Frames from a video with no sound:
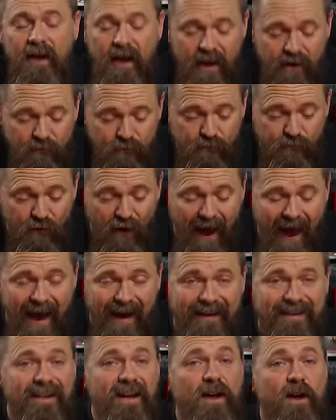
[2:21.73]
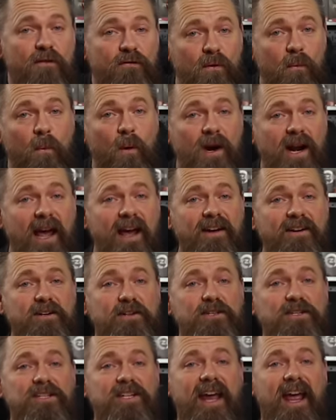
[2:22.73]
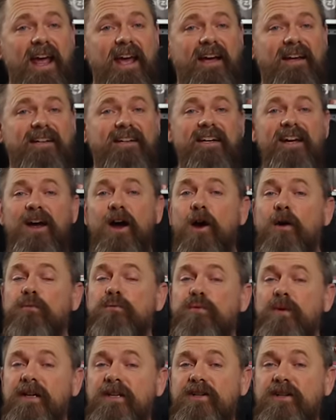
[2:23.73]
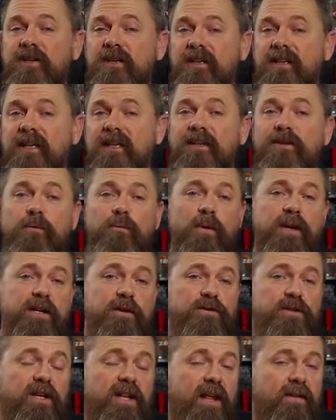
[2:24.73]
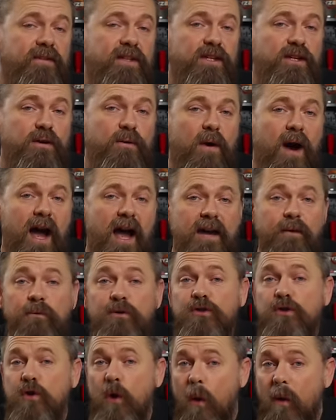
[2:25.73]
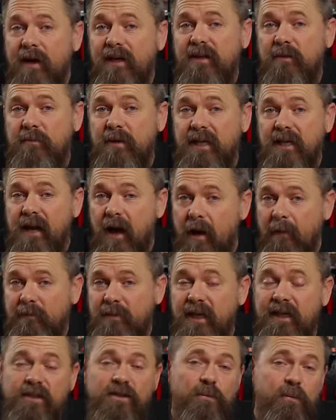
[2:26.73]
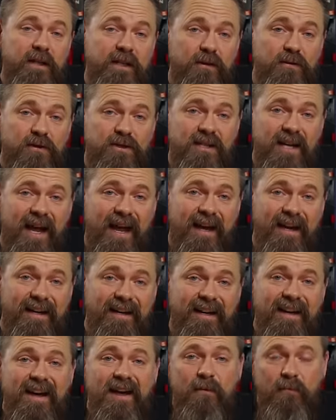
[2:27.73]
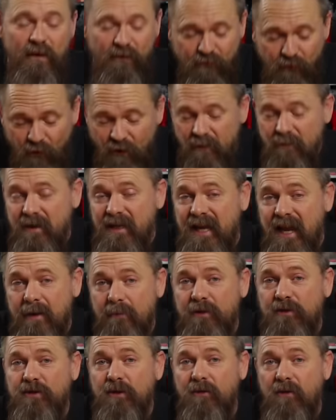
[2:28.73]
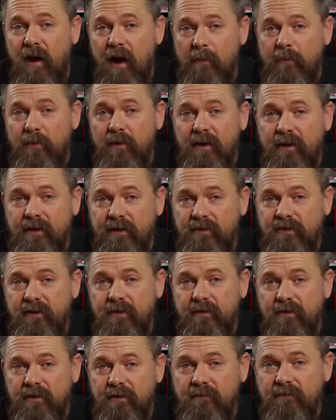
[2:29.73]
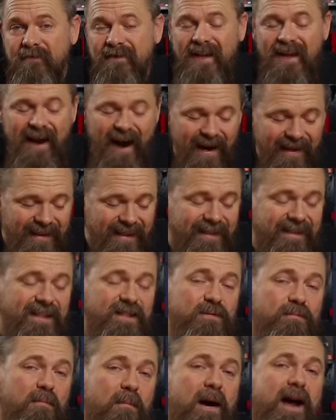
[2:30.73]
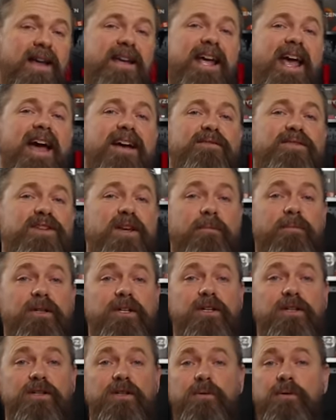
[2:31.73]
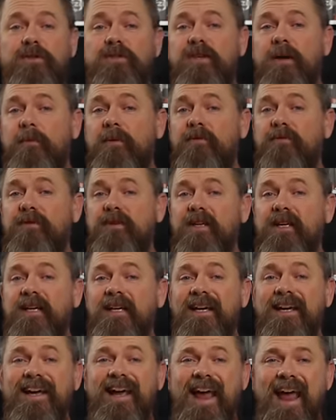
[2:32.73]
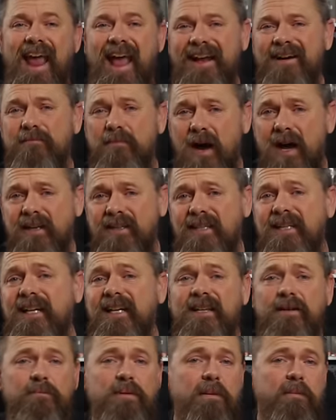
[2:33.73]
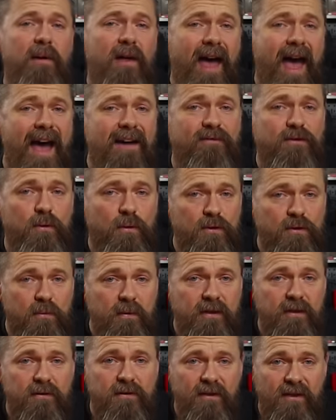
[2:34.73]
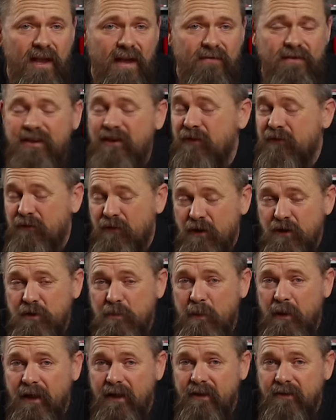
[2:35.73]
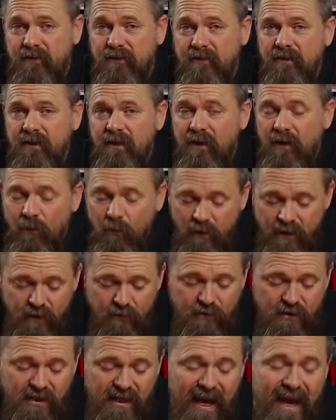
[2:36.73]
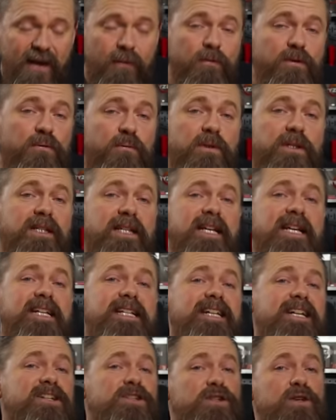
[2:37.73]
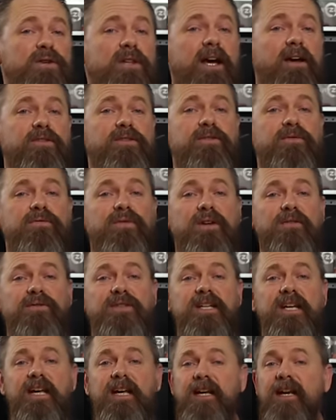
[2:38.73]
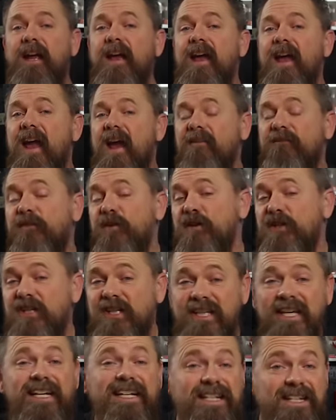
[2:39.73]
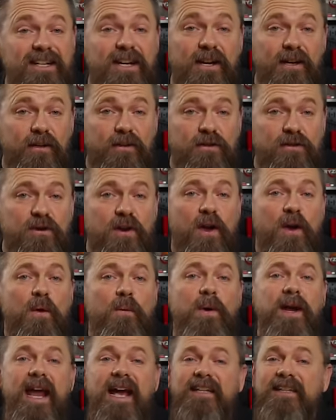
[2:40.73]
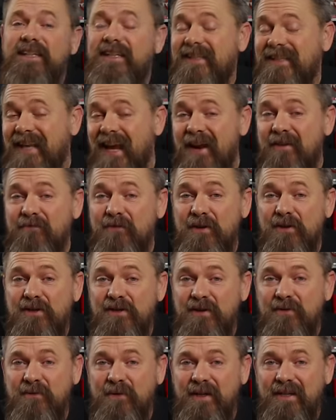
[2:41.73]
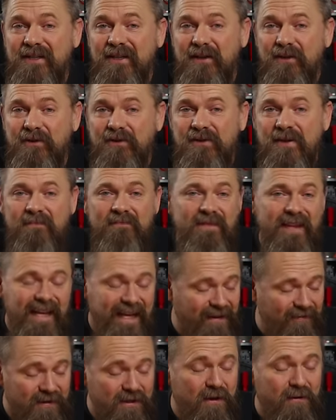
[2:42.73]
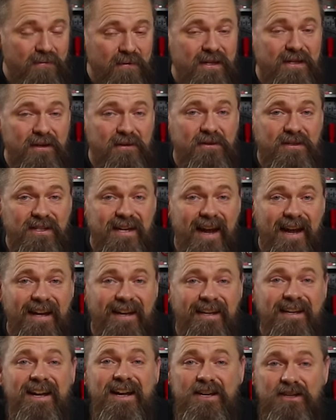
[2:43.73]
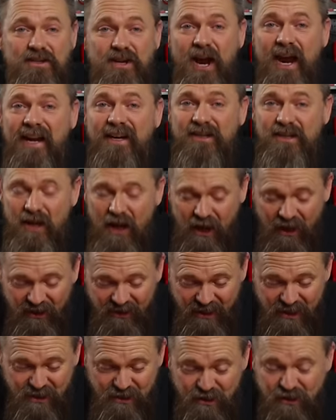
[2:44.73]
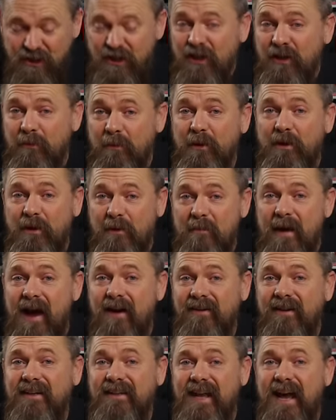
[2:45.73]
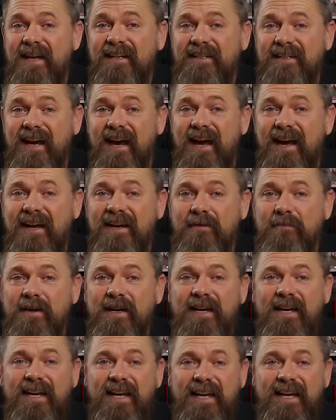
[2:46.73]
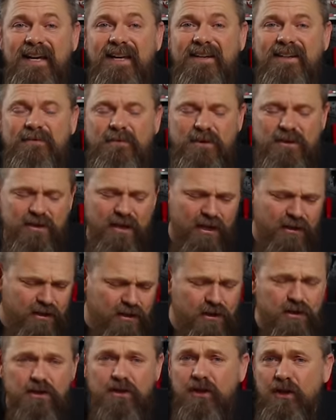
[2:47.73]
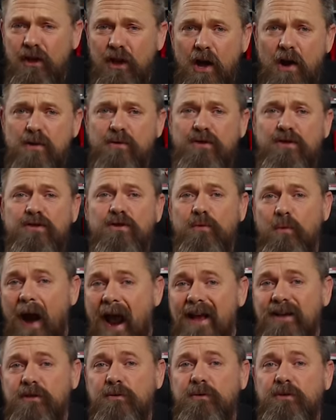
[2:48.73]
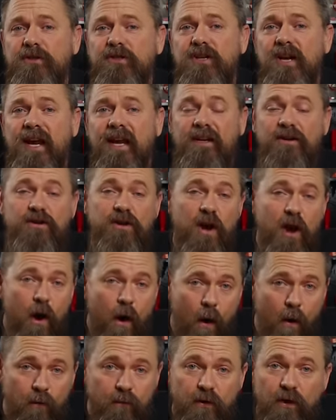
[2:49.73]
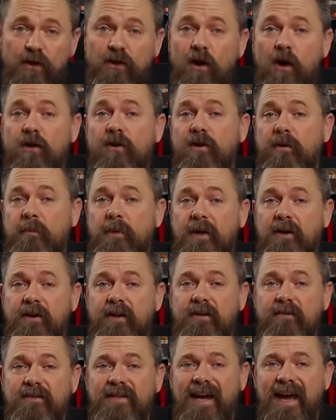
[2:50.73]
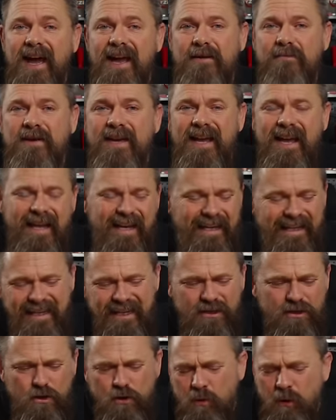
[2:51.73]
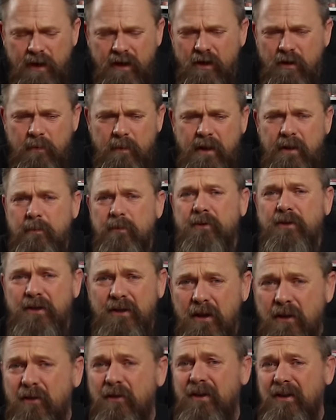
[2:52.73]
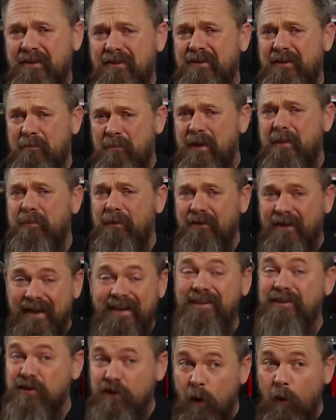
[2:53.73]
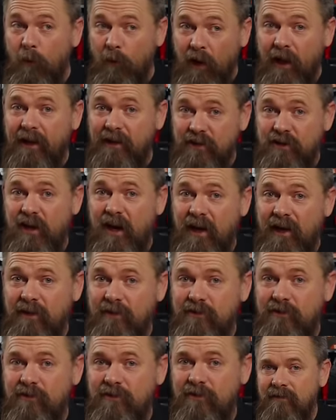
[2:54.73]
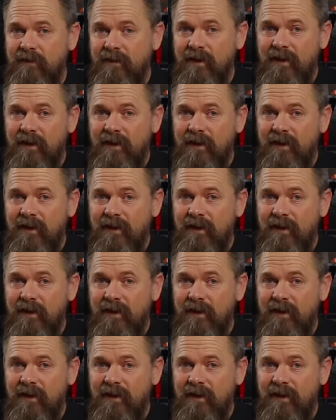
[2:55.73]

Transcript: In fact, from what I understand, originally the Windows 11 UI was going to be an update to Windows 10 before it became its own operating system. I think this might have something to do with some of the animosity that people have towards Windows 11 in the first place. Windows 10 was released in 2015, and for six years, we had the same version of Windows. Even though Windows 10 changed a considerable amount in that time, it was a slow, gradual change over a longer period of time, and it didn't trigger people. You know, like the people that don't like change.